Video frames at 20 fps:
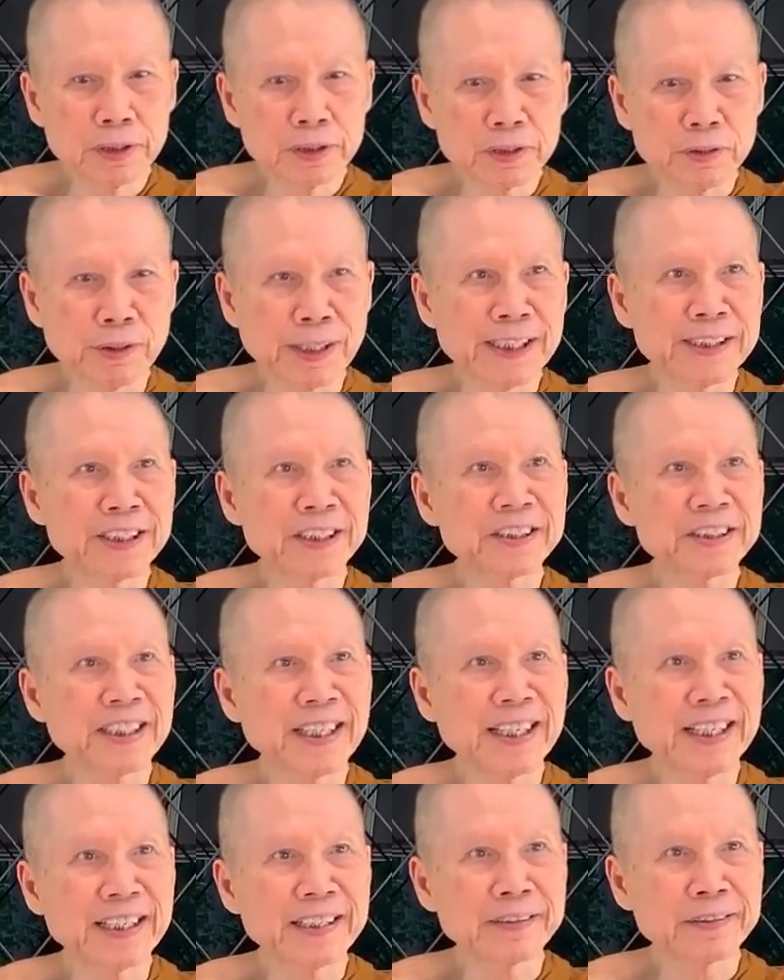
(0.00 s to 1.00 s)

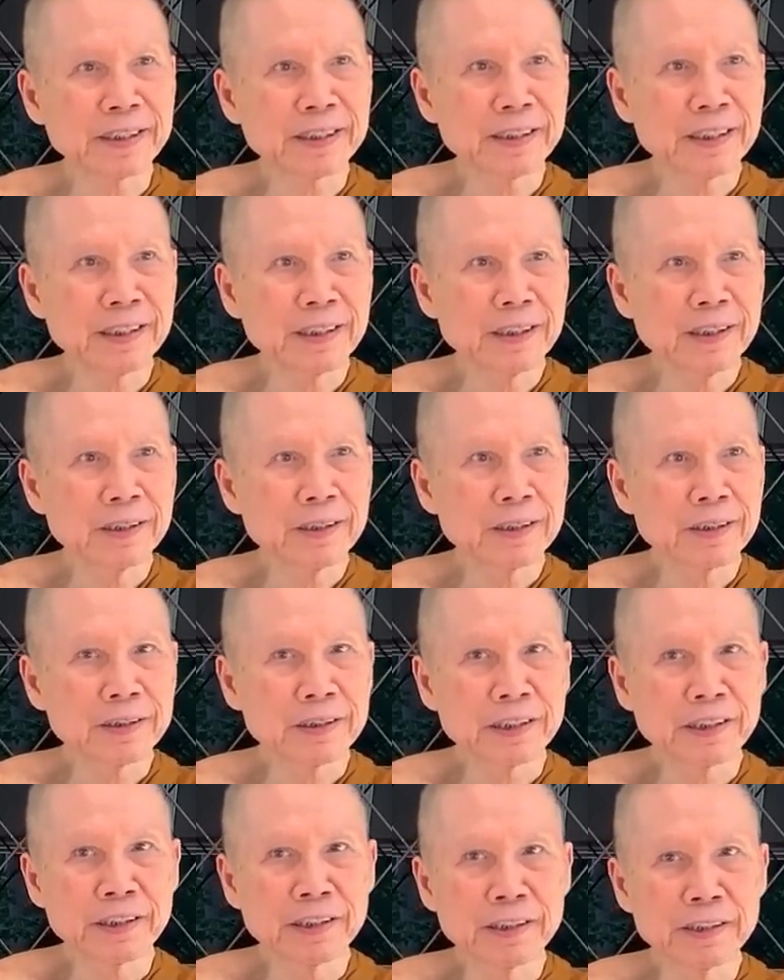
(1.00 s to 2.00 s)
understand
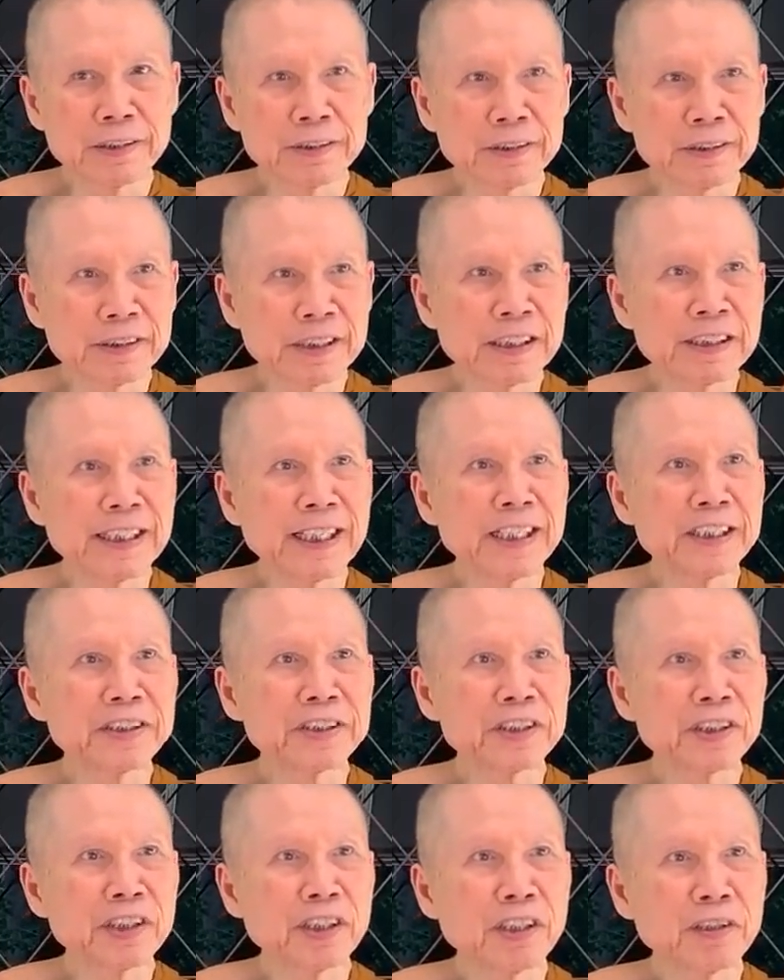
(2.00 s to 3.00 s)
the
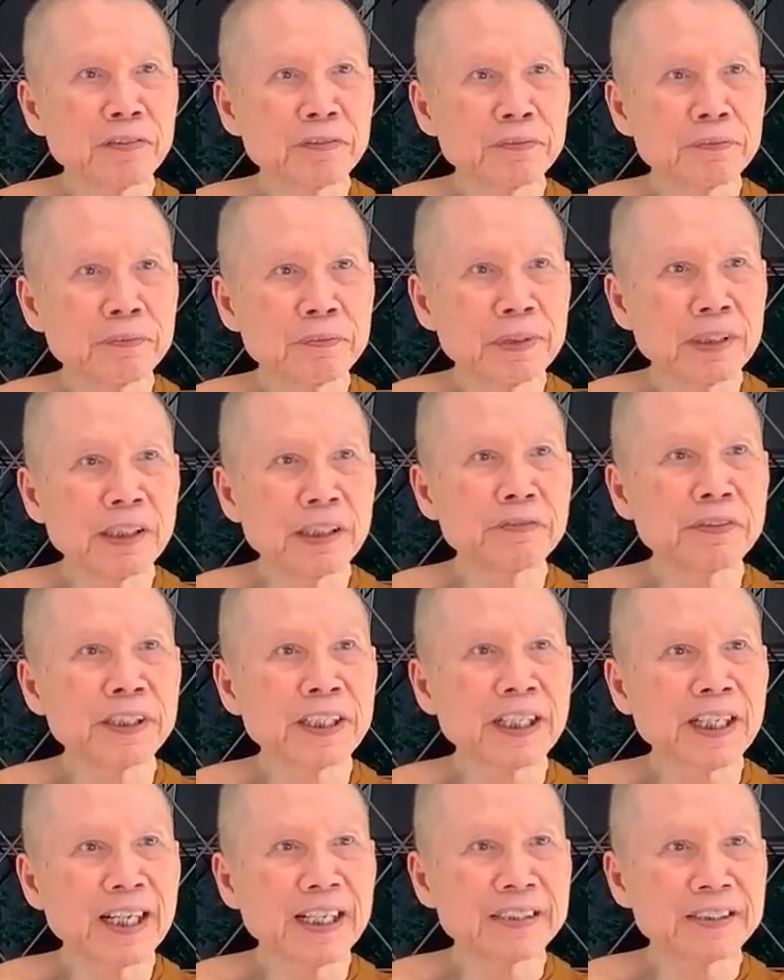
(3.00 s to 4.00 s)
nature of loving
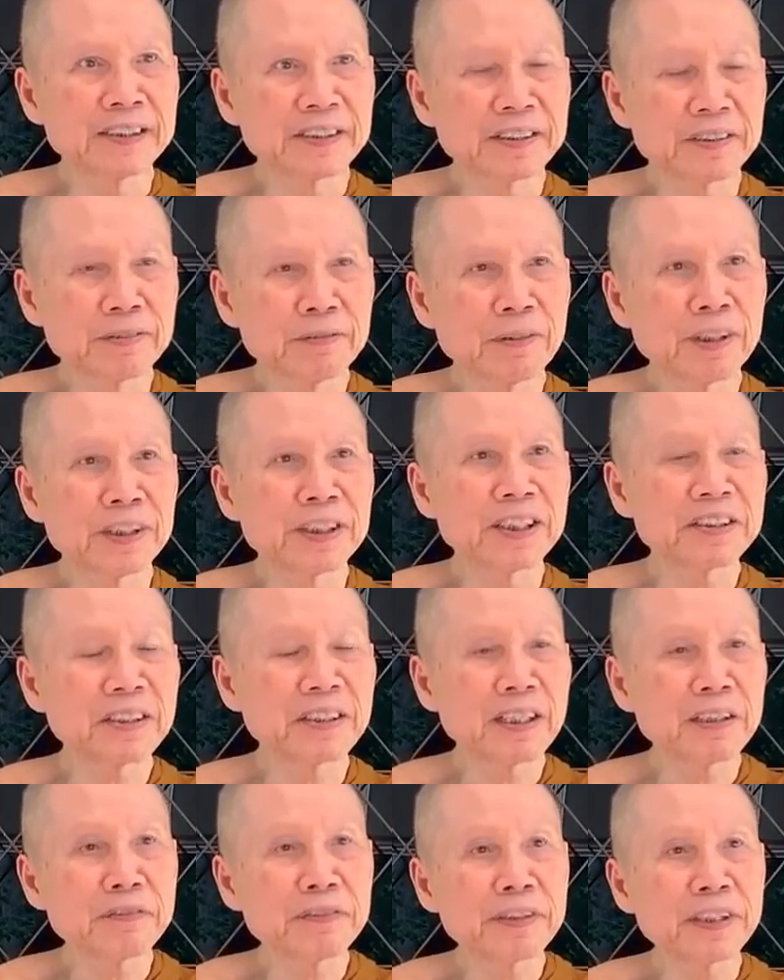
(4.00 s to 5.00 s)
kindness. What is
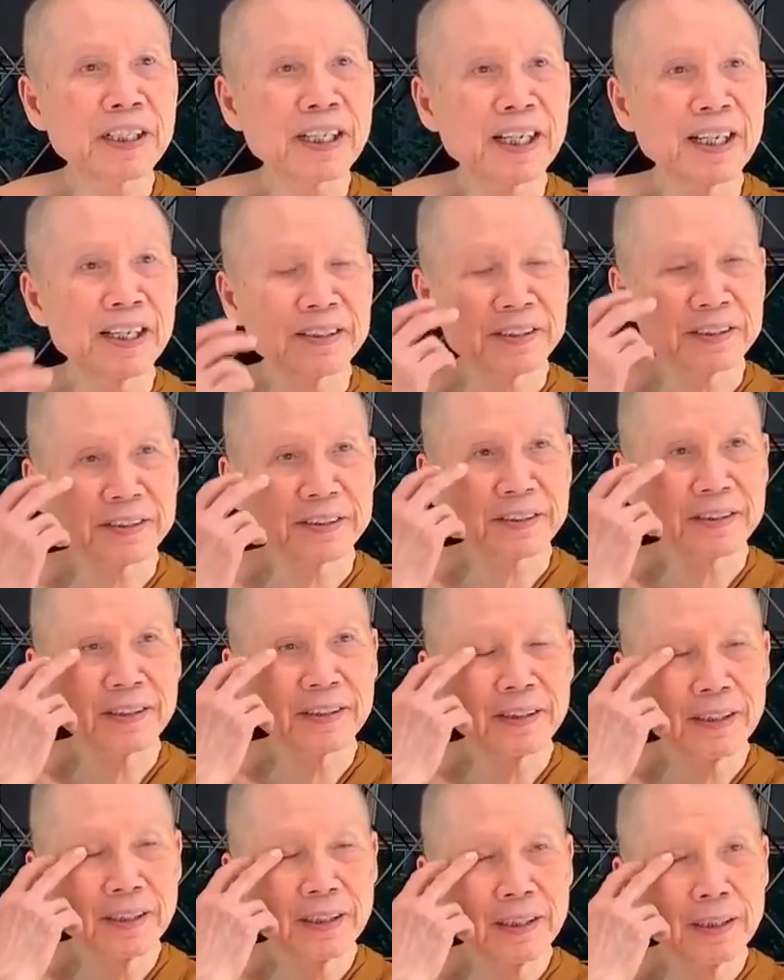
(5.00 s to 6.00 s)
loving kindness?
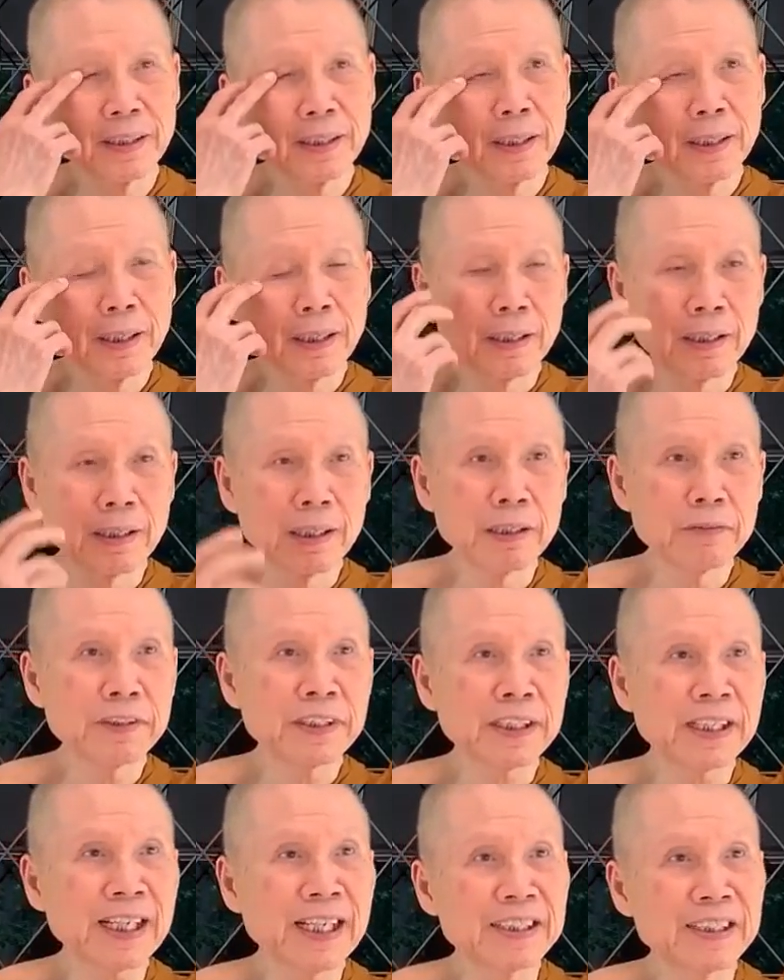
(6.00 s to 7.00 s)

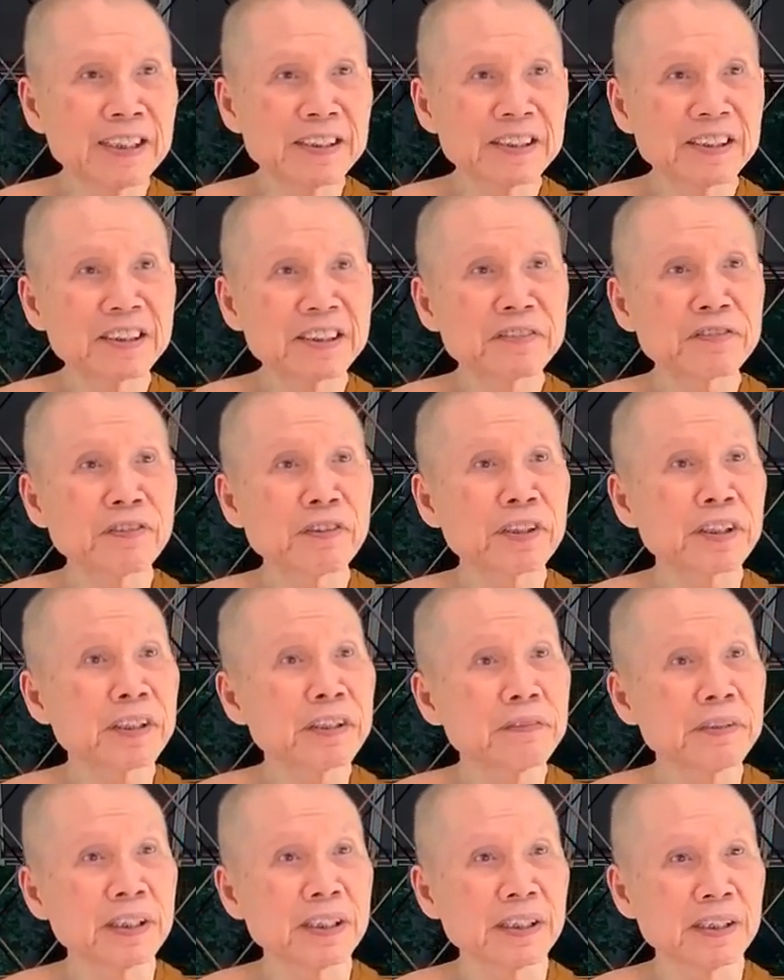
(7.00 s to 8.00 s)
Loving kindness is
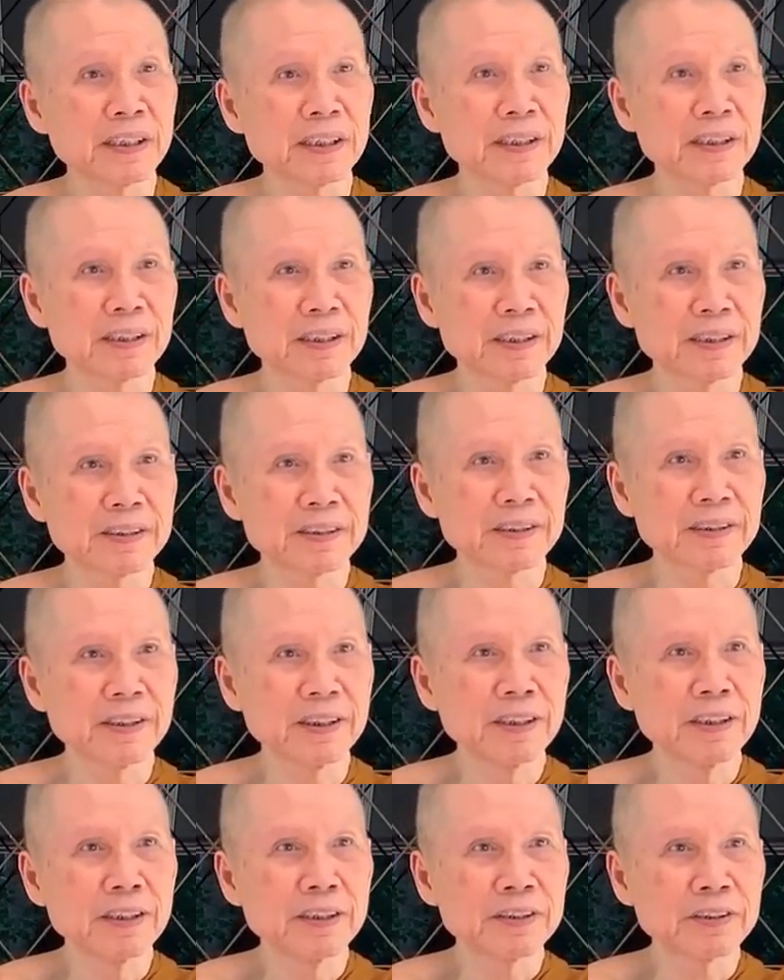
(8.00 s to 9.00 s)
forgiving.
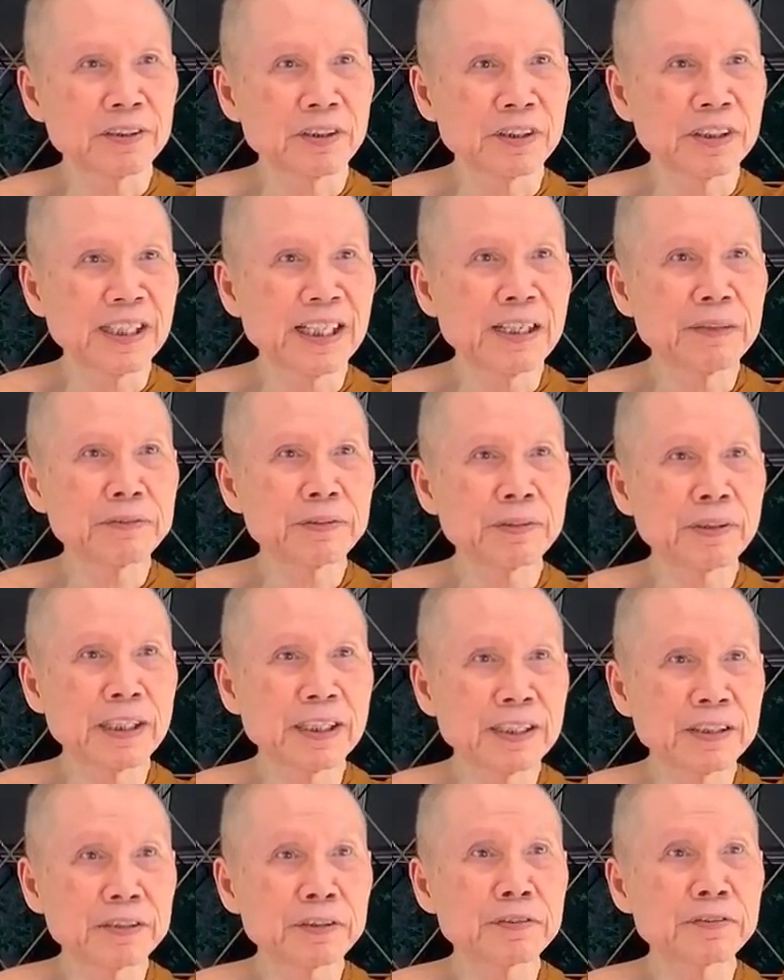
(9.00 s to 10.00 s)
So you have to
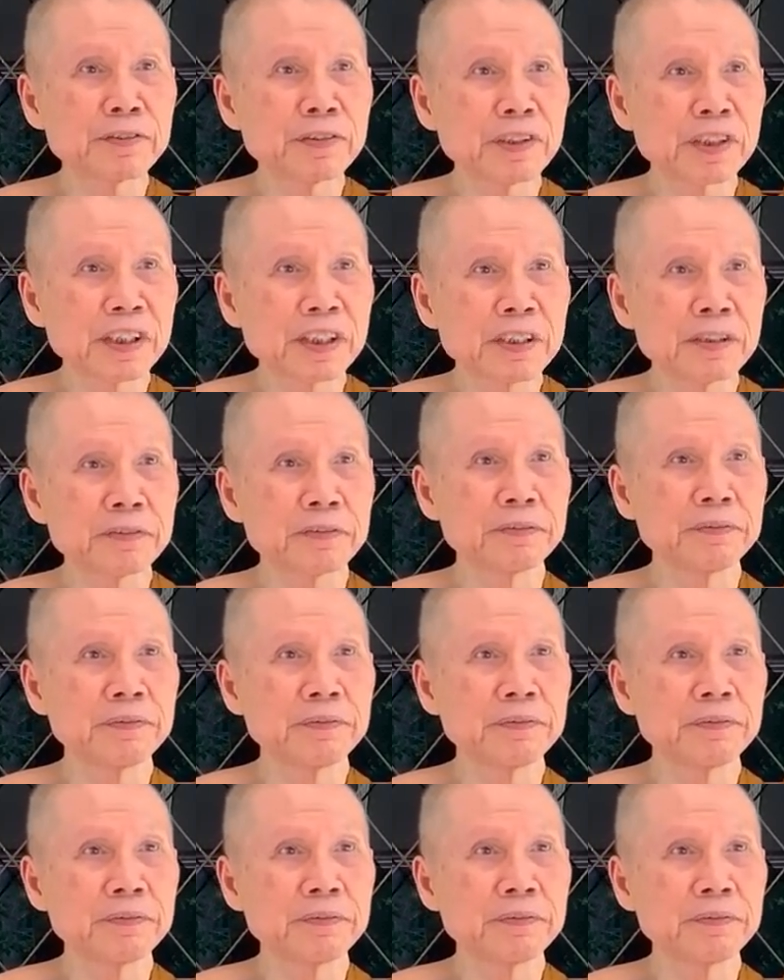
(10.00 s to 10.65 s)
learn to forgive.